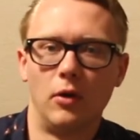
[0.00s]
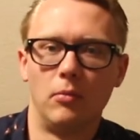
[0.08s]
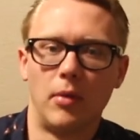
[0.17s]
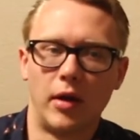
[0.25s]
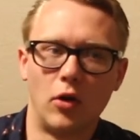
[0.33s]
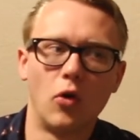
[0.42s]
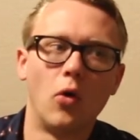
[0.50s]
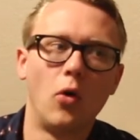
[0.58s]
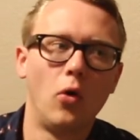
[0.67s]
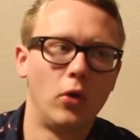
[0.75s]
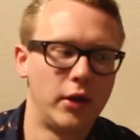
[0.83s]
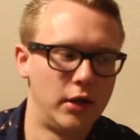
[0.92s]
My
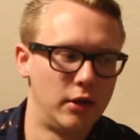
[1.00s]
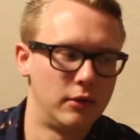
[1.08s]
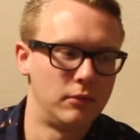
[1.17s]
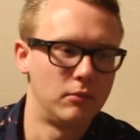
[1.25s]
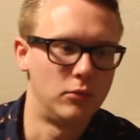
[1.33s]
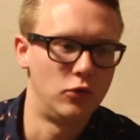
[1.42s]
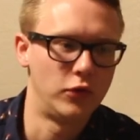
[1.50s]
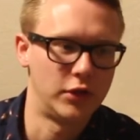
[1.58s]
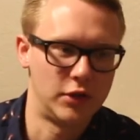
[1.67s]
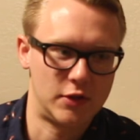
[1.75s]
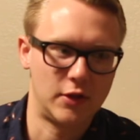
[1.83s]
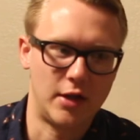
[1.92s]
goal in moving
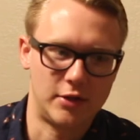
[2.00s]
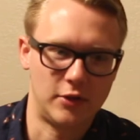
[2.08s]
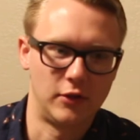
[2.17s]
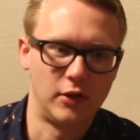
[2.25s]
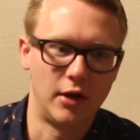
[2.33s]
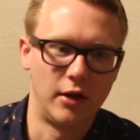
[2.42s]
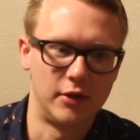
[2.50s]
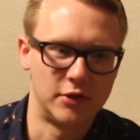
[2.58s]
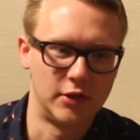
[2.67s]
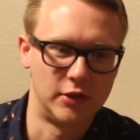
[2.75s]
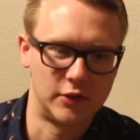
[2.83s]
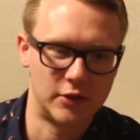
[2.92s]
this class online
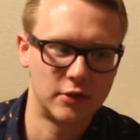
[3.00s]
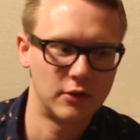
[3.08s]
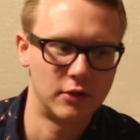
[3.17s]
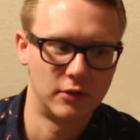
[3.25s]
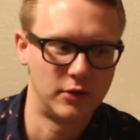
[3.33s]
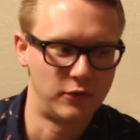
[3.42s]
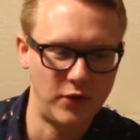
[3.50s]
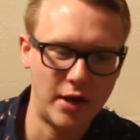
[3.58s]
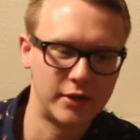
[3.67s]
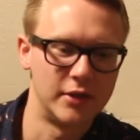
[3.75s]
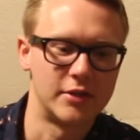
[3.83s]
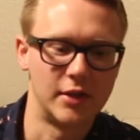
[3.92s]
is the
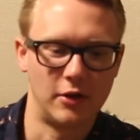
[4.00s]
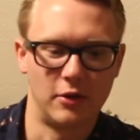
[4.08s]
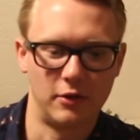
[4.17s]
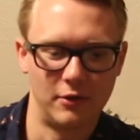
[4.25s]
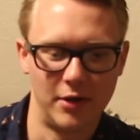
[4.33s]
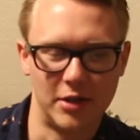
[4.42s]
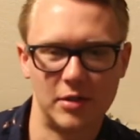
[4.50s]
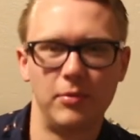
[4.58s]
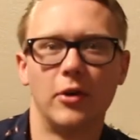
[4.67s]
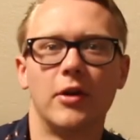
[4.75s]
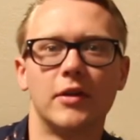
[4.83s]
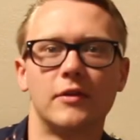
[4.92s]
fact is that our
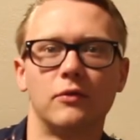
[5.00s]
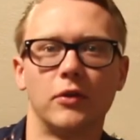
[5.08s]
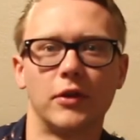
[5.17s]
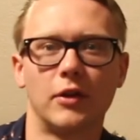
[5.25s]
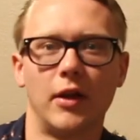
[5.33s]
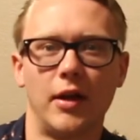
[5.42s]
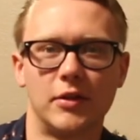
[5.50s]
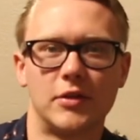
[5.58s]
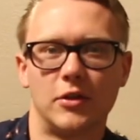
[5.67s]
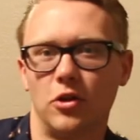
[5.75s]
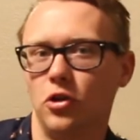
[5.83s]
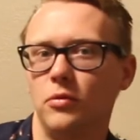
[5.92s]
experience of what the
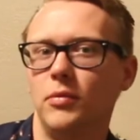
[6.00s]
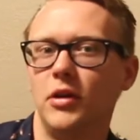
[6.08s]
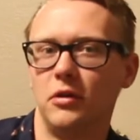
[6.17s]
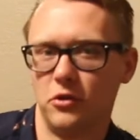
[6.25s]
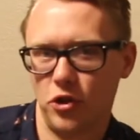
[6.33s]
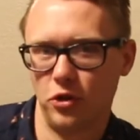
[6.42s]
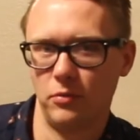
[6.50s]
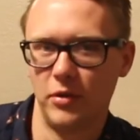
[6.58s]
class could be or should